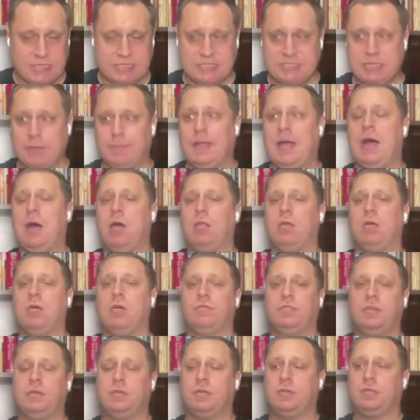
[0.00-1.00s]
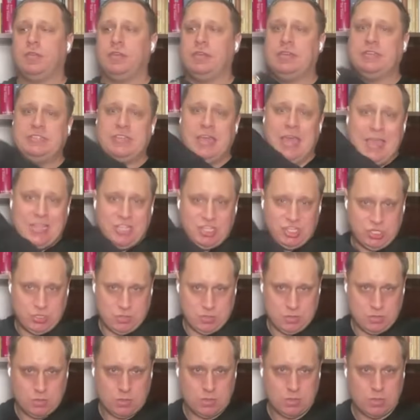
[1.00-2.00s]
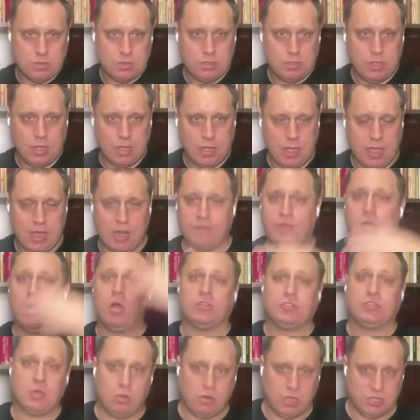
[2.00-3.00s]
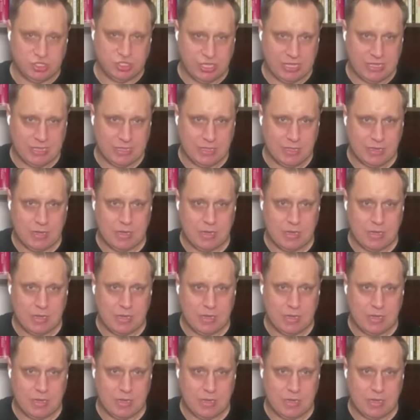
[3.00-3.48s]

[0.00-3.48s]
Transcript: Step out of the ETH, out of hauntology.